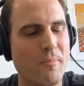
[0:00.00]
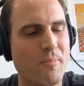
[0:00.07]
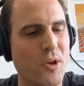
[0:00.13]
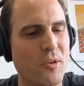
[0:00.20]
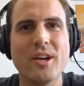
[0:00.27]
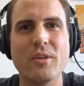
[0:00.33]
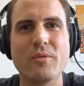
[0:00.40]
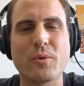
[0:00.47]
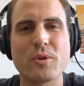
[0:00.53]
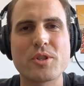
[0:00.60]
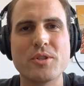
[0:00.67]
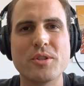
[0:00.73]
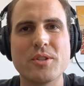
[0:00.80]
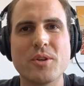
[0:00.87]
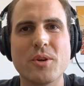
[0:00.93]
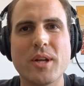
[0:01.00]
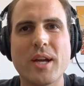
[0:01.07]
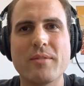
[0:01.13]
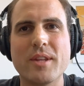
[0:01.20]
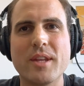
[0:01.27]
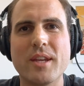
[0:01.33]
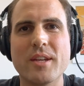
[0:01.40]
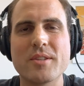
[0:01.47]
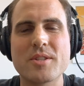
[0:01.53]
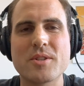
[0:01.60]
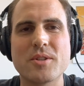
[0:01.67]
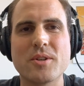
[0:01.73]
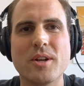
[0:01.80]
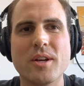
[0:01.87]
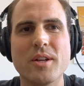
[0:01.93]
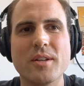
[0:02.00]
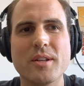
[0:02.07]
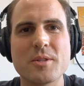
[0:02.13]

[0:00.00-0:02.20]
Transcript: Unfortunately, don't have the answer on,